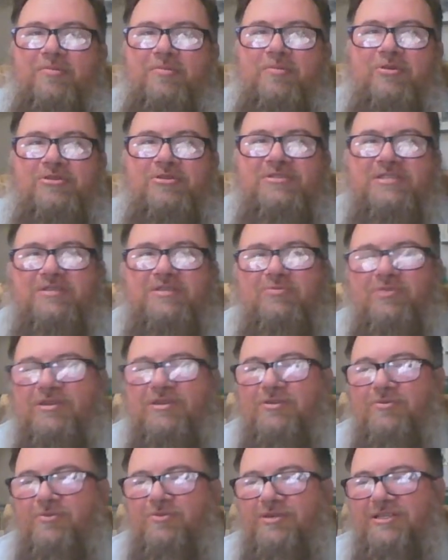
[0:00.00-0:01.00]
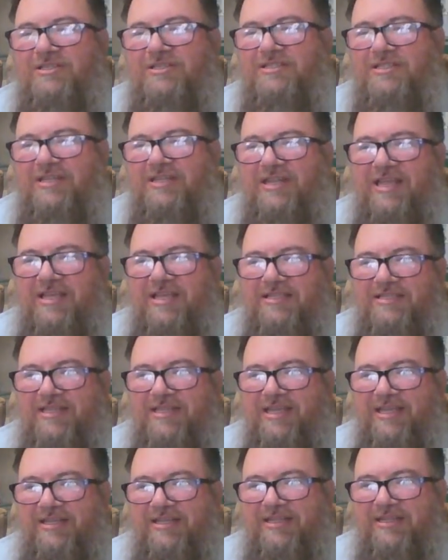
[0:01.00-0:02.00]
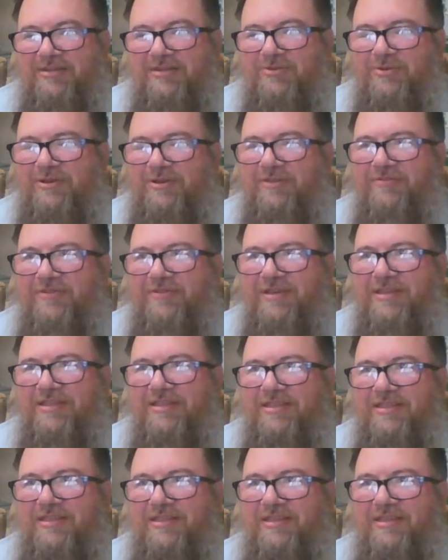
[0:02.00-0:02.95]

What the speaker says: Mercy, what is today's date? The 25th?